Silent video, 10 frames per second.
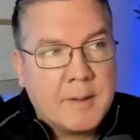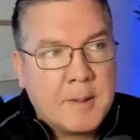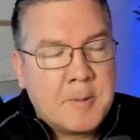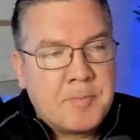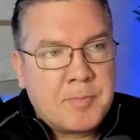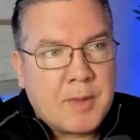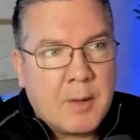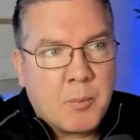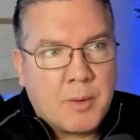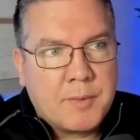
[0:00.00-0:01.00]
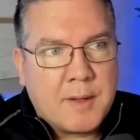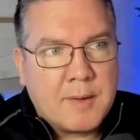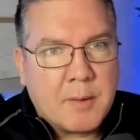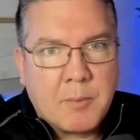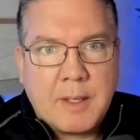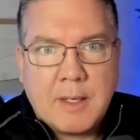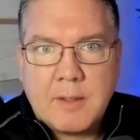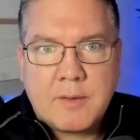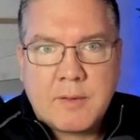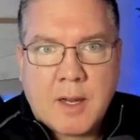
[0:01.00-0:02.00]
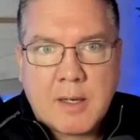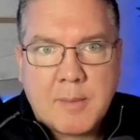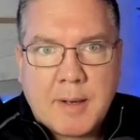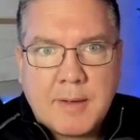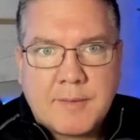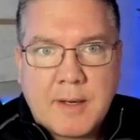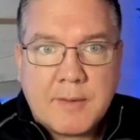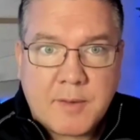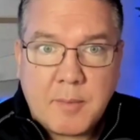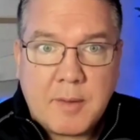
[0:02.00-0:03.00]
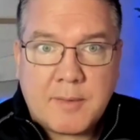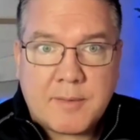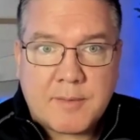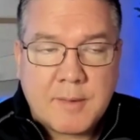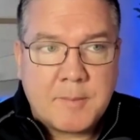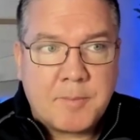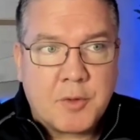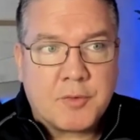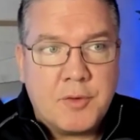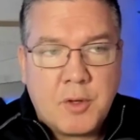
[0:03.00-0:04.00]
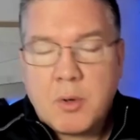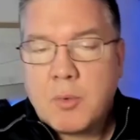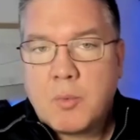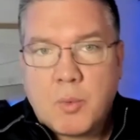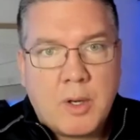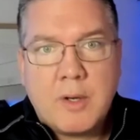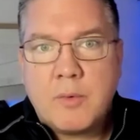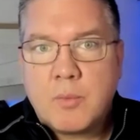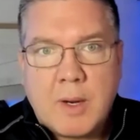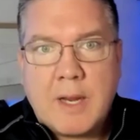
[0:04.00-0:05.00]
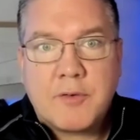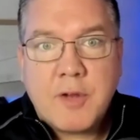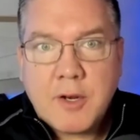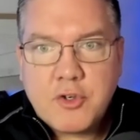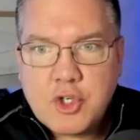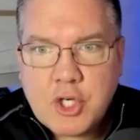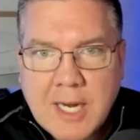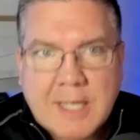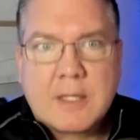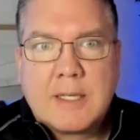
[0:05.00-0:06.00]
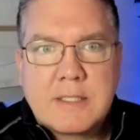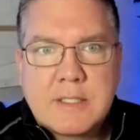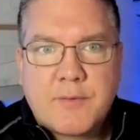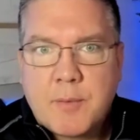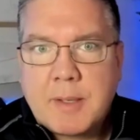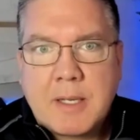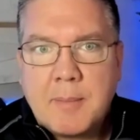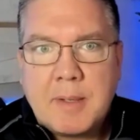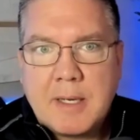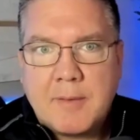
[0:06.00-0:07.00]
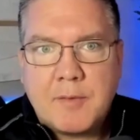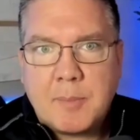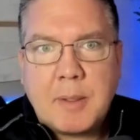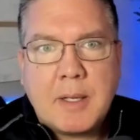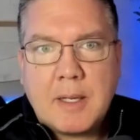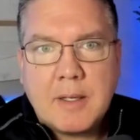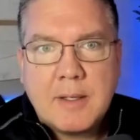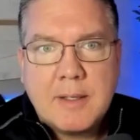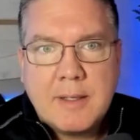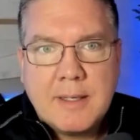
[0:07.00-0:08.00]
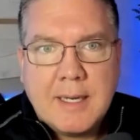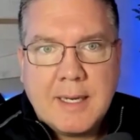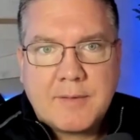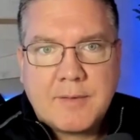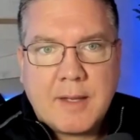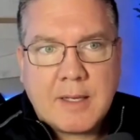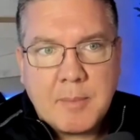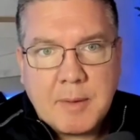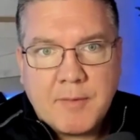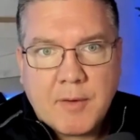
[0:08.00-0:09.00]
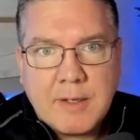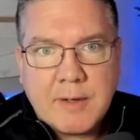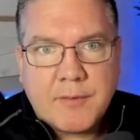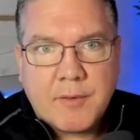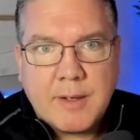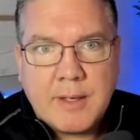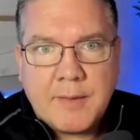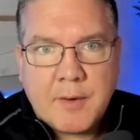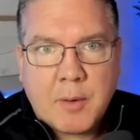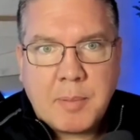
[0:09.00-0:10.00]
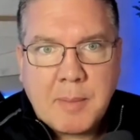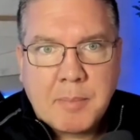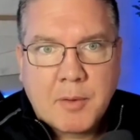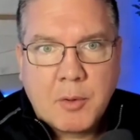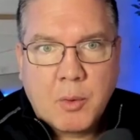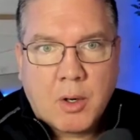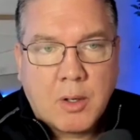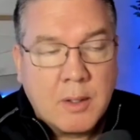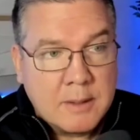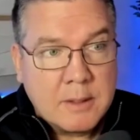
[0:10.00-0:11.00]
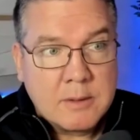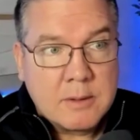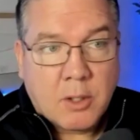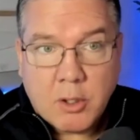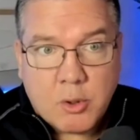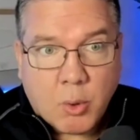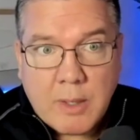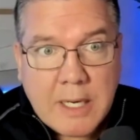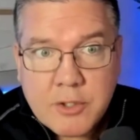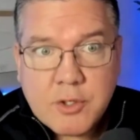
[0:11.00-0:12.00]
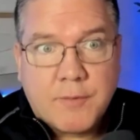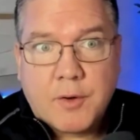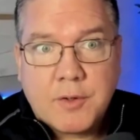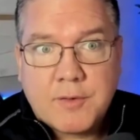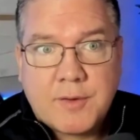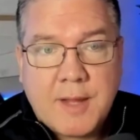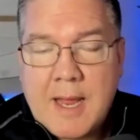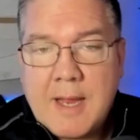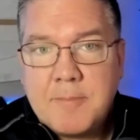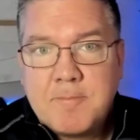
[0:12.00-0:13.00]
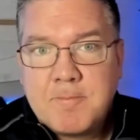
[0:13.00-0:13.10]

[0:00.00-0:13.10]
And and one thing that we talk about is that it's a it's there's no one way. There's not a checklist for becoming an MVP it's it can be very different. And there are people who are hardcore introverts that